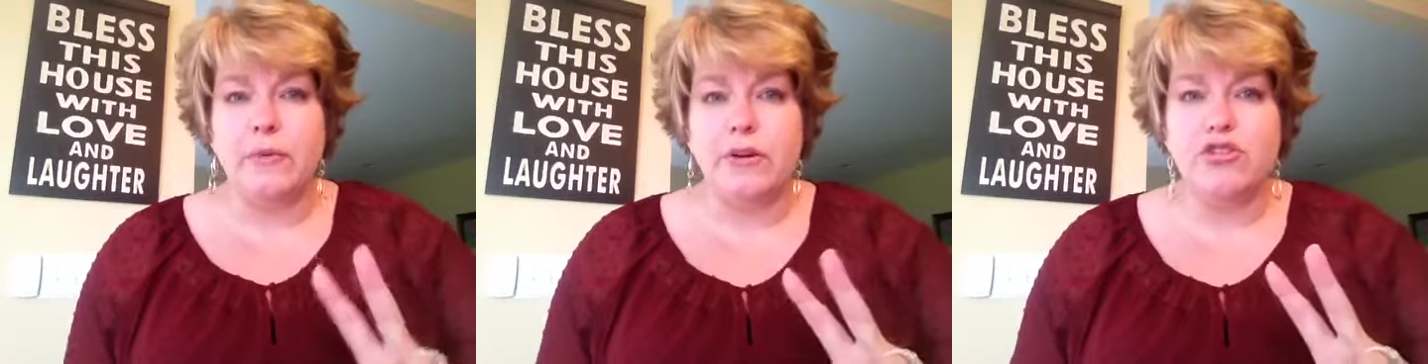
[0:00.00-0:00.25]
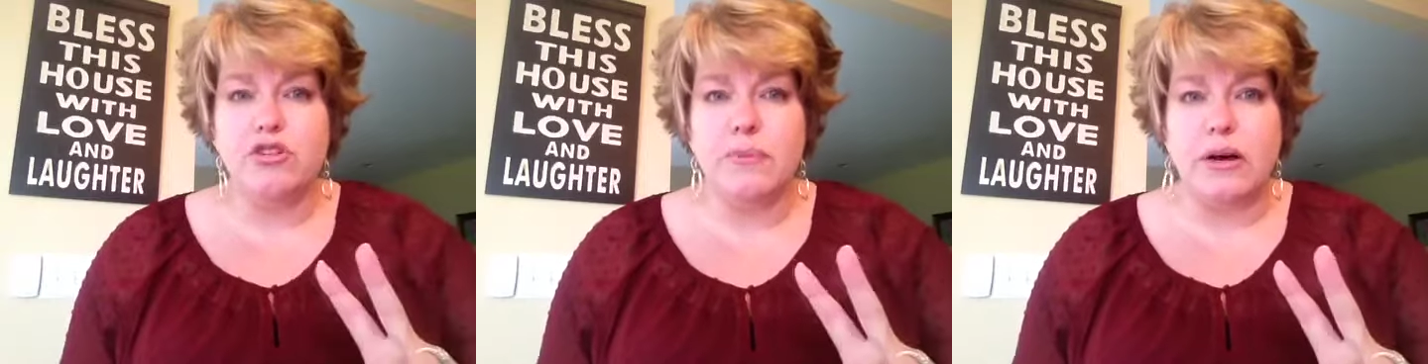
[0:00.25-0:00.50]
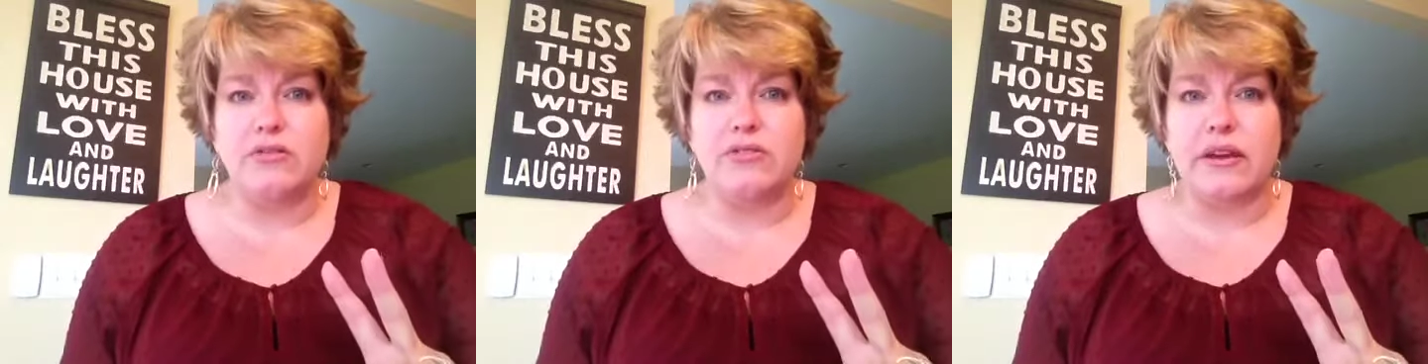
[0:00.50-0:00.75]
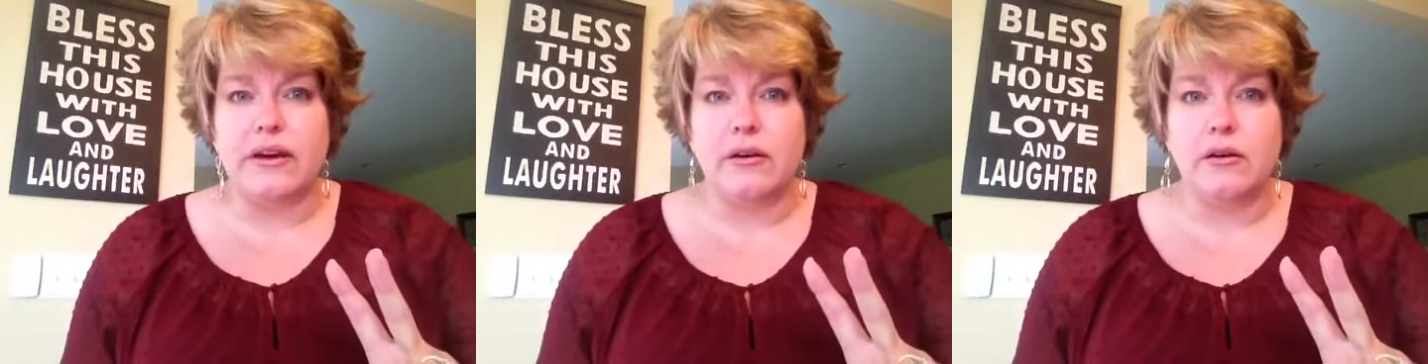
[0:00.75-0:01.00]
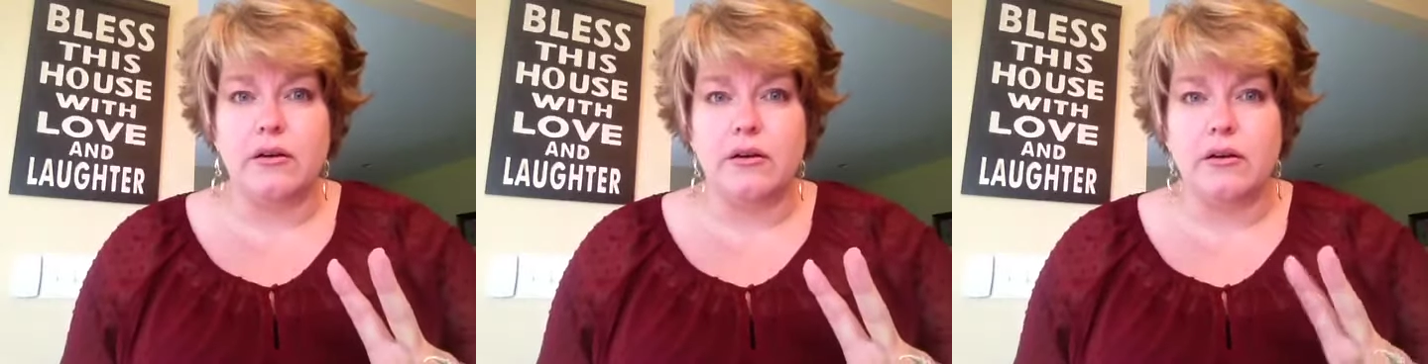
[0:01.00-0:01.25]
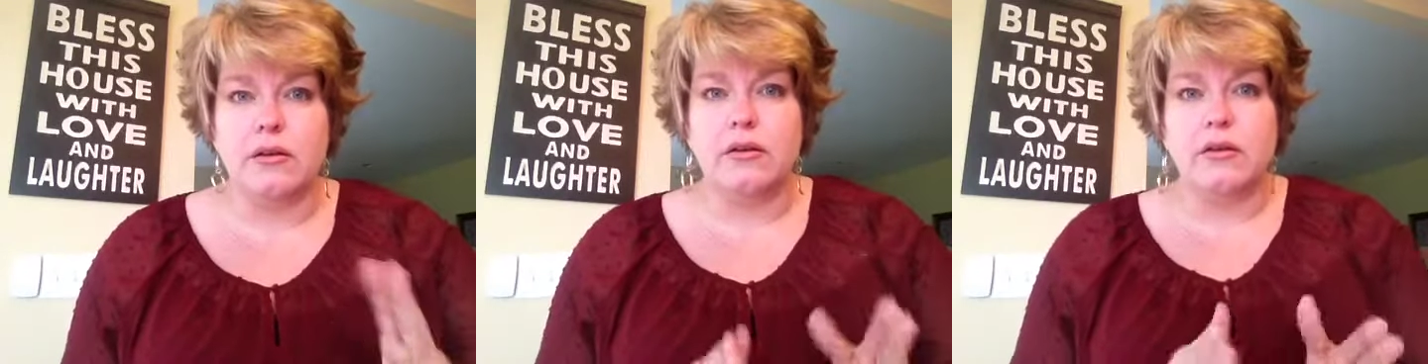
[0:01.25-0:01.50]
were two boats there.
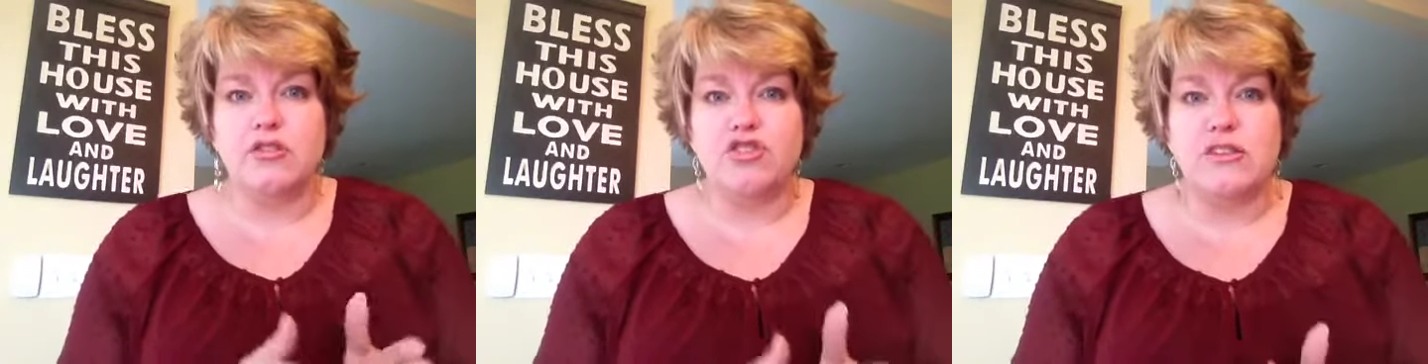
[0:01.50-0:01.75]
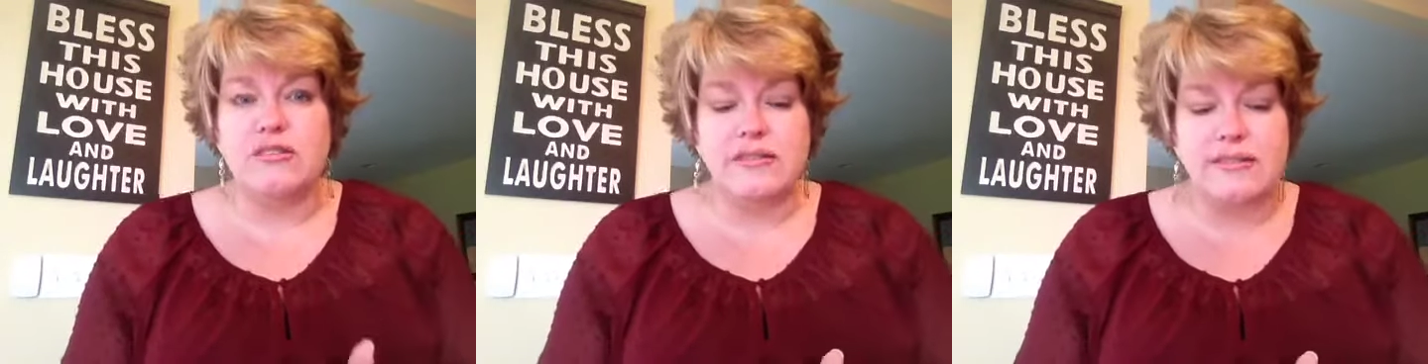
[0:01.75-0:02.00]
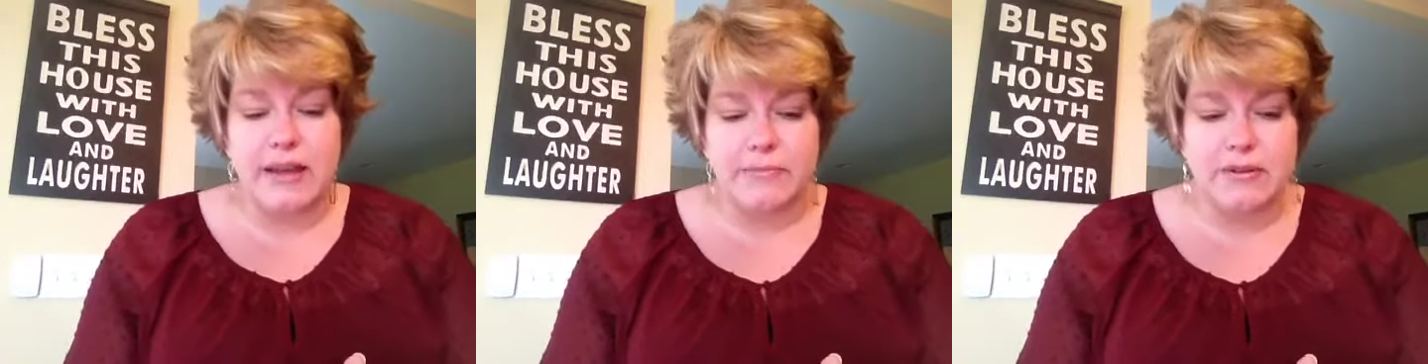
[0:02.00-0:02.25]
Jesus stepped